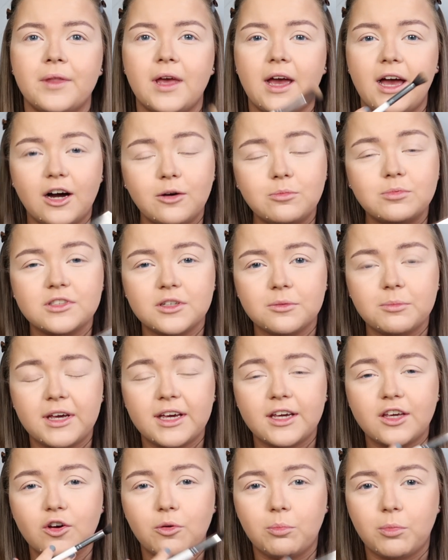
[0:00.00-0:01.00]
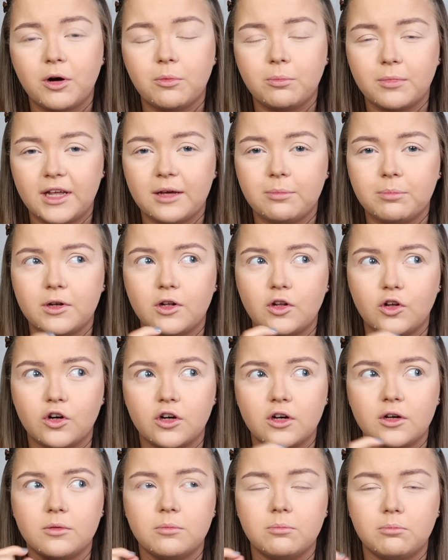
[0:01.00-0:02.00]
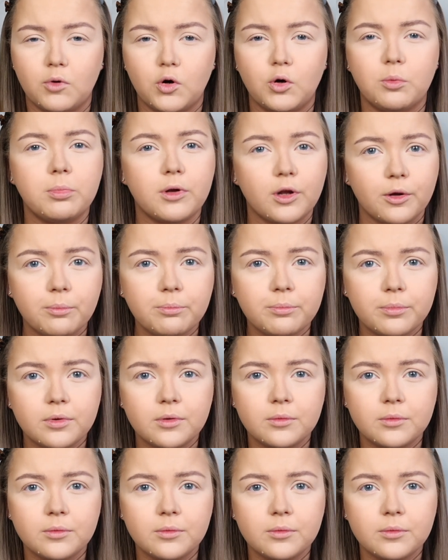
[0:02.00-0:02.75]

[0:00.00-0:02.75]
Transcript: helps to make your bottom lip look more plump.